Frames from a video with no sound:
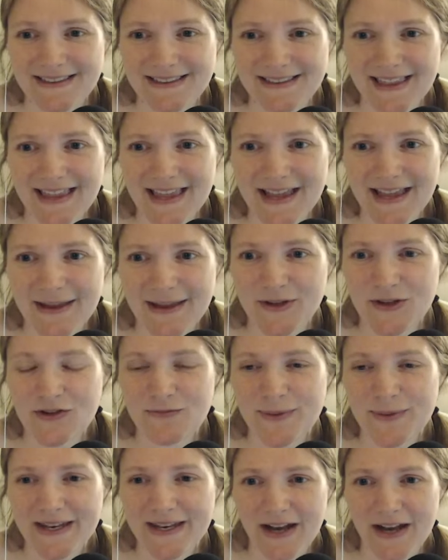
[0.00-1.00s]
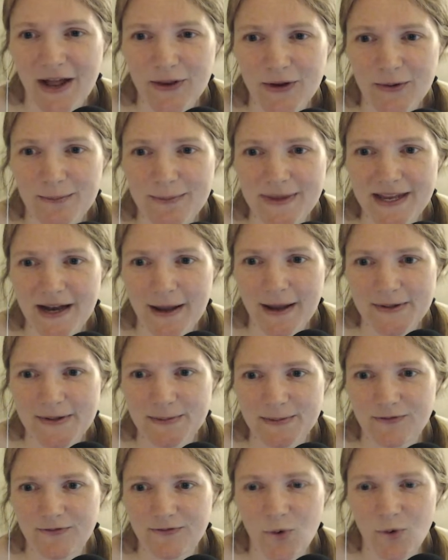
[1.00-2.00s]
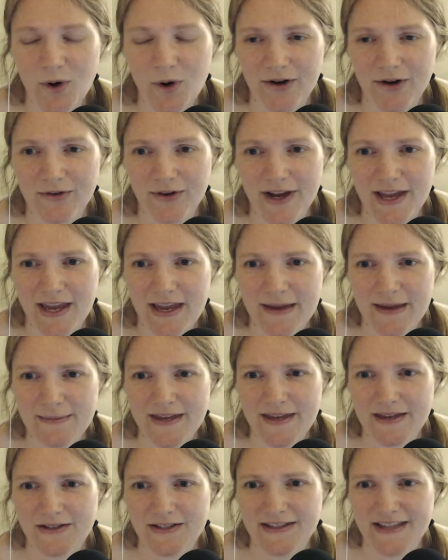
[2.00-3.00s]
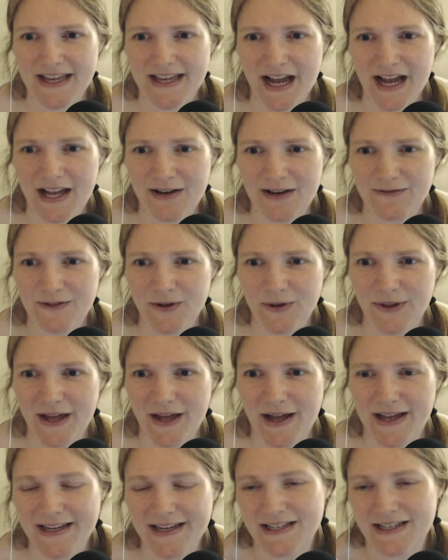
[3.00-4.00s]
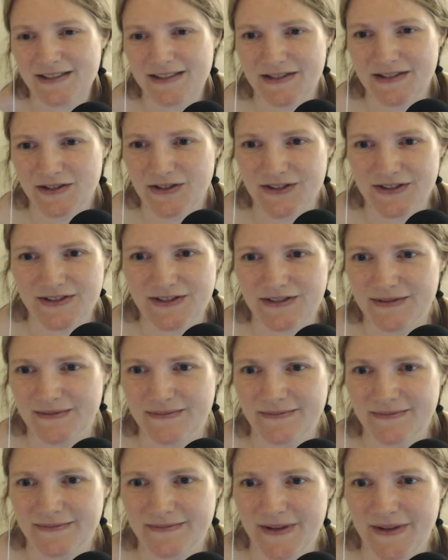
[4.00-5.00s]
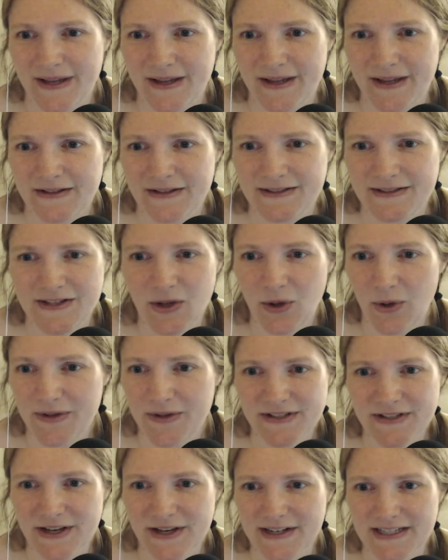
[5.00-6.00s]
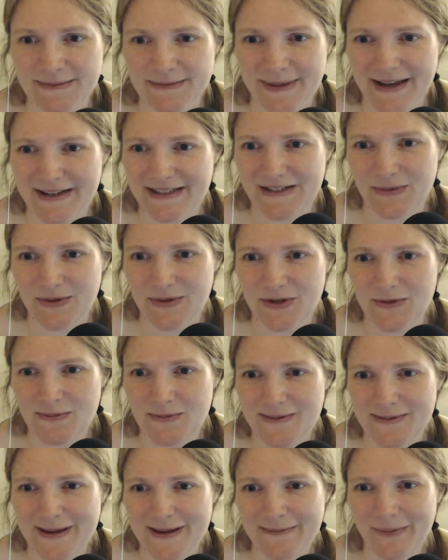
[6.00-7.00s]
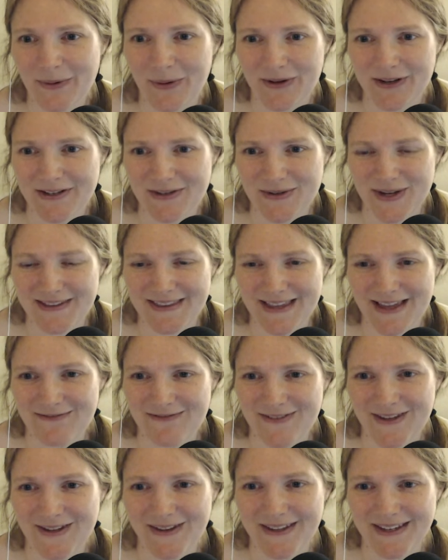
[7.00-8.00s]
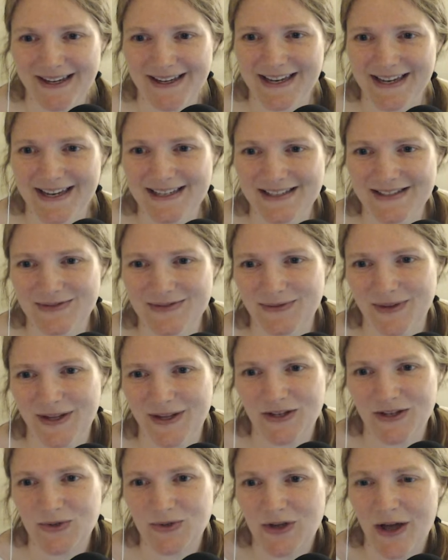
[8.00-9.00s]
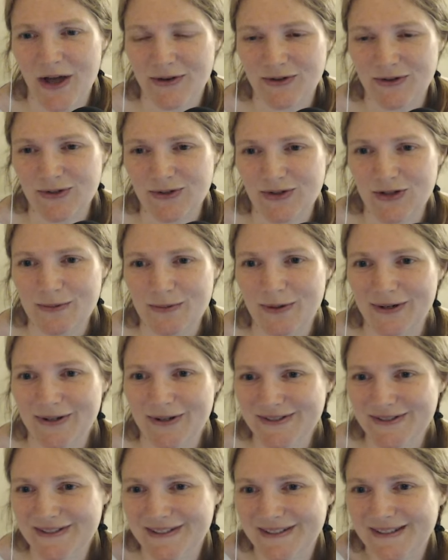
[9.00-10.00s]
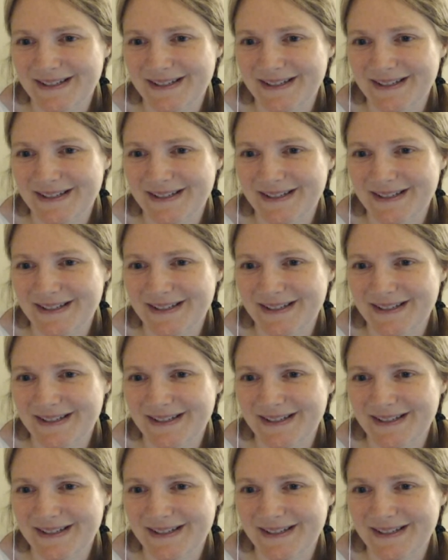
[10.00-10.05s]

thing, but you've been at other meetups before, right, Amy? Did they kind of feel that? I guess you just. Still, it's unexpected when you meet people and you get that feeling, I guess, other YouTubers.